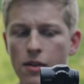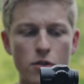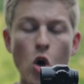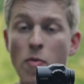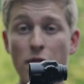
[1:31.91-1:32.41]

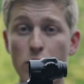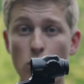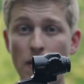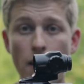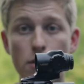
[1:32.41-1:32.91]
There's no buffer
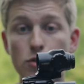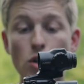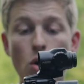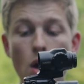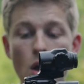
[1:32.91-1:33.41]
tube in there,
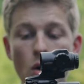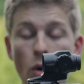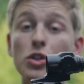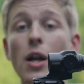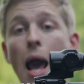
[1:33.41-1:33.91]
so
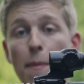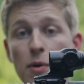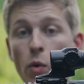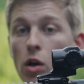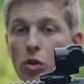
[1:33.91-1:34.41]
what's going to
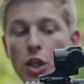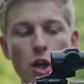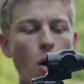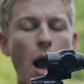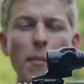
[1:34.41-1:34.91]
happen? We don't really know.